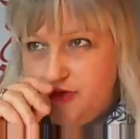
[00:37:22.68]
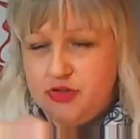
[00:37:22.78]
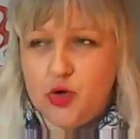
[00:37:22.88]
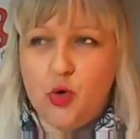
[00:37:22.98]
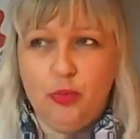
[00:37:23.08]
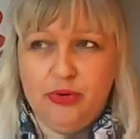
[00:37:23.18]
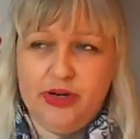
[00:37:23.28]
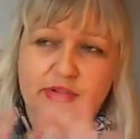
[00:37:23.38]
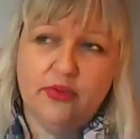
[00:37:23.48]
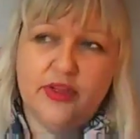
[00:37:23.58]
through the
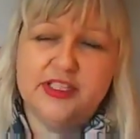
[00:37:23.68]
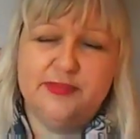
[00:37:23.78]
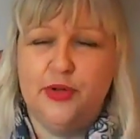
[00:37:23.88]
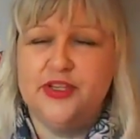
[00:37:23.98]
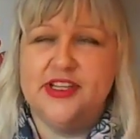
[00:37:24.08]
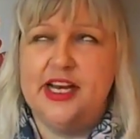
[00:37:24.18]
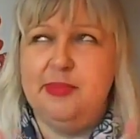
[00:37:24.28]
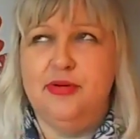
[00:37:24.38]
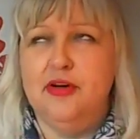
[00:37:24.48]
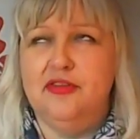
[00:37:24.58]
corporate, all those personality
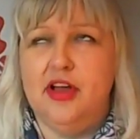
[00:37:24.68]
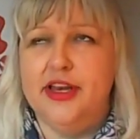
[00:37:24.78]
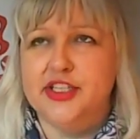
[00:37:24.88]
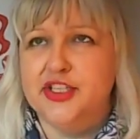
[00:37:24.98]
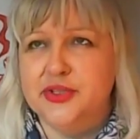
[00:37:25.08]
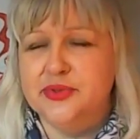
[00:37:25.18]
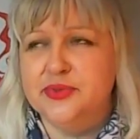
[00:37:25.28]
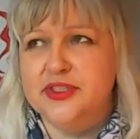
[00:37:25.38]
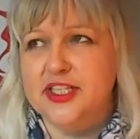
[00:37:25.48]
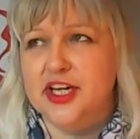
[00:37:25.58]
profiling
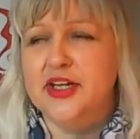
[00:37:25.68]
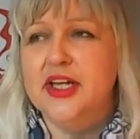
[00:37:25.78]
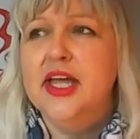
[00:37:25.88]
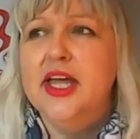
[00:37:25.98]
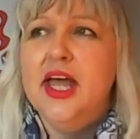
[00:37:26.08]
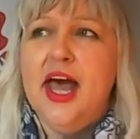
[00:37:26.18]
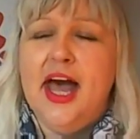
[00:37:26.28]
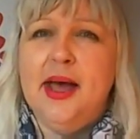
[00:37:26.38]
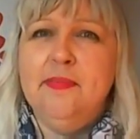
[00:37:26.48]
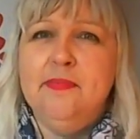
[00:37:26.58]
tools, you know.
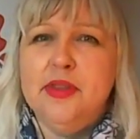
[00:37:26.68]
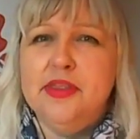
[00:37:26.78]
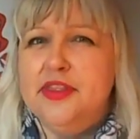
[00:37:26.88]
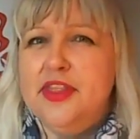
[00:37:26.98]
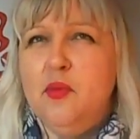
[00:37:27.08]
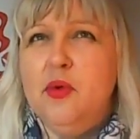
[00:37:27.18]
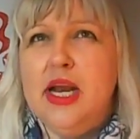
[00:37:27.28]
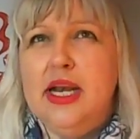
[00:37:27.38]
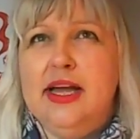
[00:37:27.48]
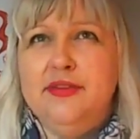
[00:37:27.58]
But what
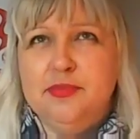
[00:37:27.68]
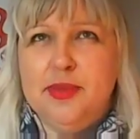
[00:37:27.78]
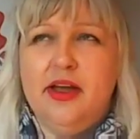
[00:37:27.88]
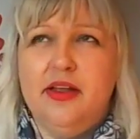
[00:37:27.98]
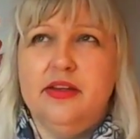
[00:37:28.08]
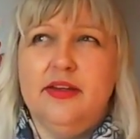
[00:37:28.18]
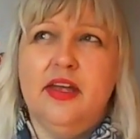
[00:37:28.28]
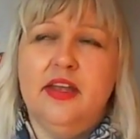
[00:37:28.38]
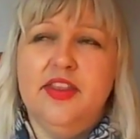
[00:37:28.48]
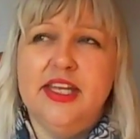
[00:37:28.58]
I loved about
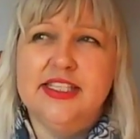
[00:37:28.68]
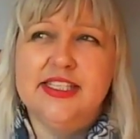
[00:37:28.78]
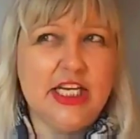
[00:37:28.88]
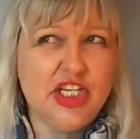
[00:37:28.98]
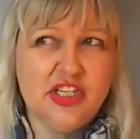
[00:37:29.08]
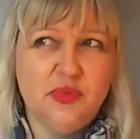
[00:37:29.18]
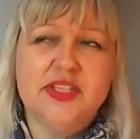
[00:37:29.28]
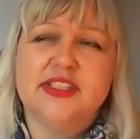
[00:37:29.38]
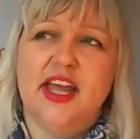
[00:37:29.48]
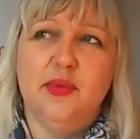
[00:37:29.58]
the intention
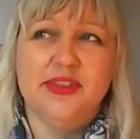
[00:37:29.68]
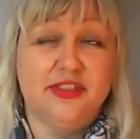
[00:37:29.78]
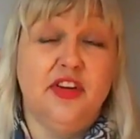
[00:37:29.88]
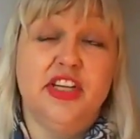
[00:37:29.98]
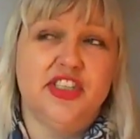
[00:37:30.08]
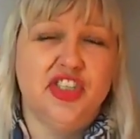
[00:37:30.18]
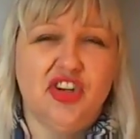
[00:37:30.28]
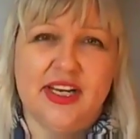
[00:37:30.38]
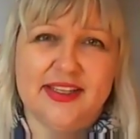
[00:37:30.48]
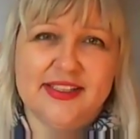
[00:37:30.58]
was to find
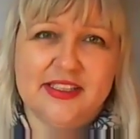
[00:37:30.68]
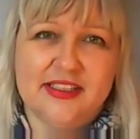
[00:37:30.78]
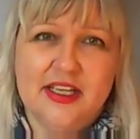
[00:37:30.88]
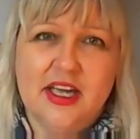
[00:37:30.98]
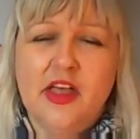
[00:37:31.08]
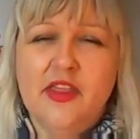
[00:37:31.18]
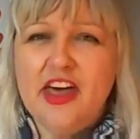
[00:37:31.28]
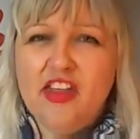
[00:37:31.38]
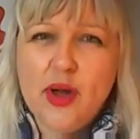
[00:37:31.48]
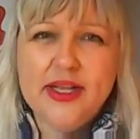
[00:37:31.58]
strengths. The
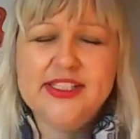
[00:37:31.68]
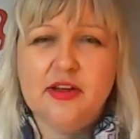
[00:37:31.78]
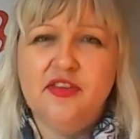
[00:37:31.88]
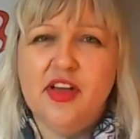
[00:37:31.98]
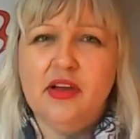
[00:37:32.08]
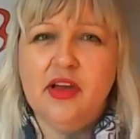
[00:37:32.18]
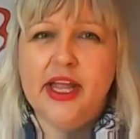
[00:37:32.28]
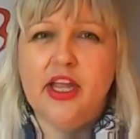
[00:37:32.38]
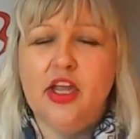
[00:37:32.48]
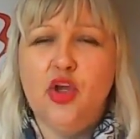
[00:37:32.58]
other ones I felt
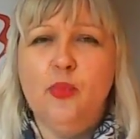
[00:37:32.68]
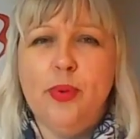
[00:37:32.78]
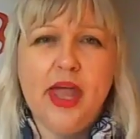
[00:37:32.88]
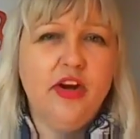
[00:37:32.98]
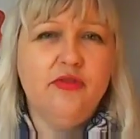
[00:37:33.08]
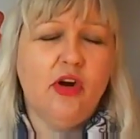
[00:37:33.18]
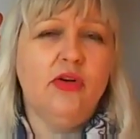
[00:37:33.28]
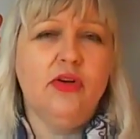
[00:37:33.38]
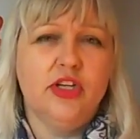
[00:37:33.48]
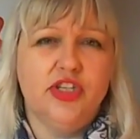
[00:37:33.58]
like you're bad and
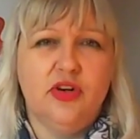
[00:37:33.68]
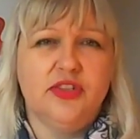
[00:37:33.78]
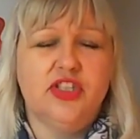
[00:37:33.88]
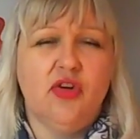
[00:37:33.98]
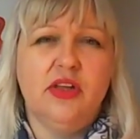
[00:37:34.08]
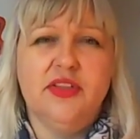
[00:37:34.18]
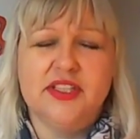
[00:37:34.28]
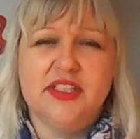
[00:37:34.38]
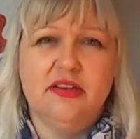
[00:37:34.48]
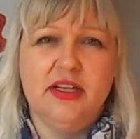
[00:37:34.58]
wrong because you're not strong in
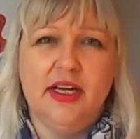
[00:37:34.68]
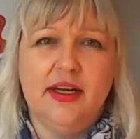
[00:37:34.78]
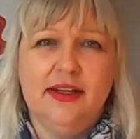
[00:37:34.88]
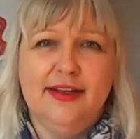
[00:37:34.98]
this area.